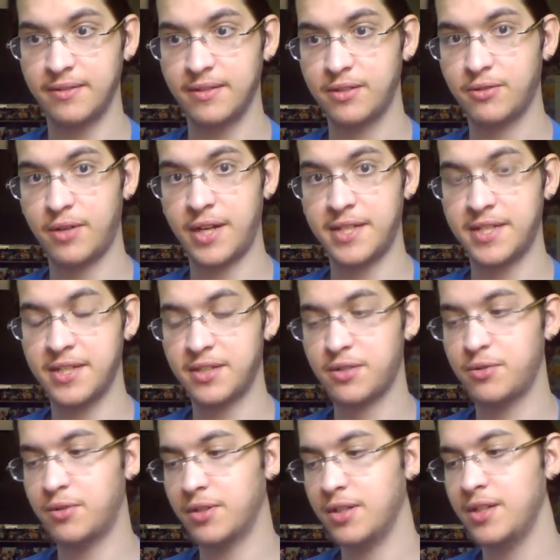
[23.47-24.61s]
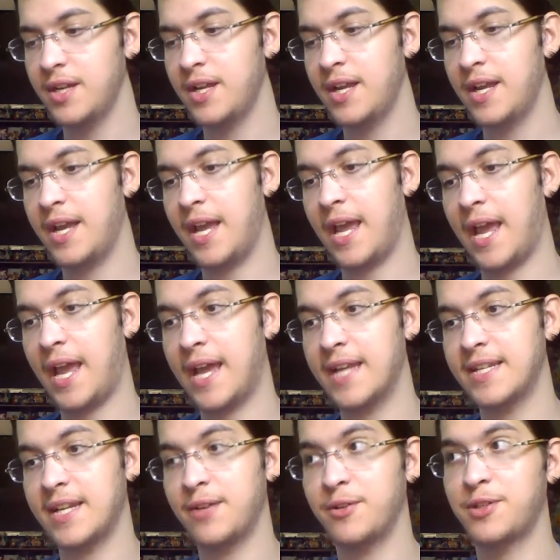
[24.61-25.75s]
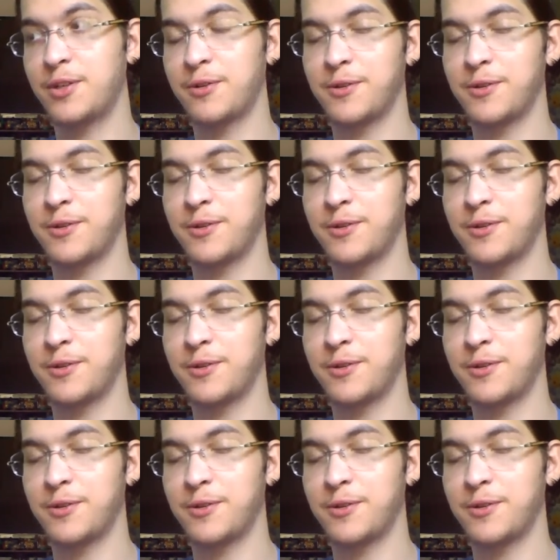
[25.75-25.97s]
Crisis Core. And I also